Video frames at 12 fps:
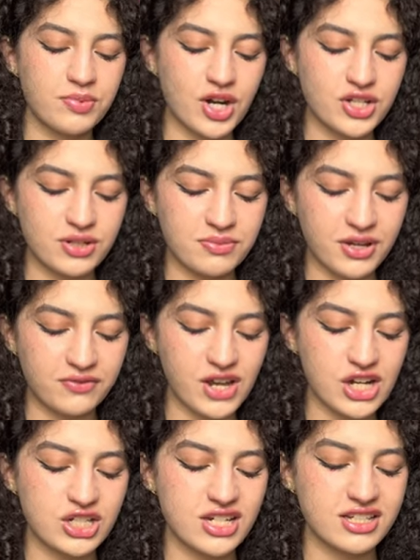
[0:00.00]
parts are
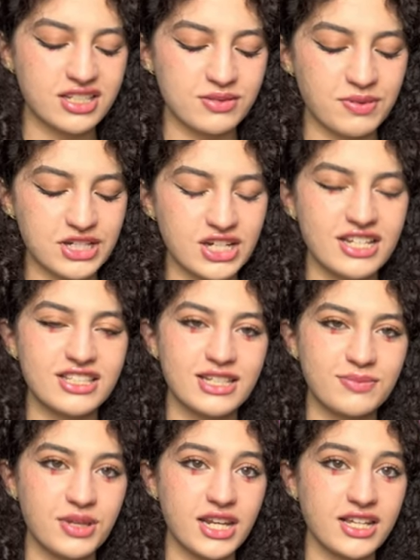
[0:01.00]
malfunctioning since my chest is
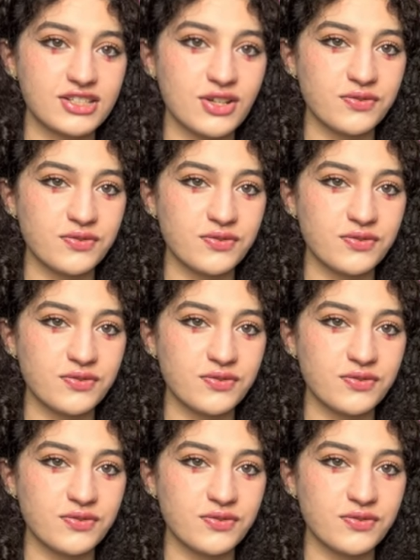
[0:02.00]
beating so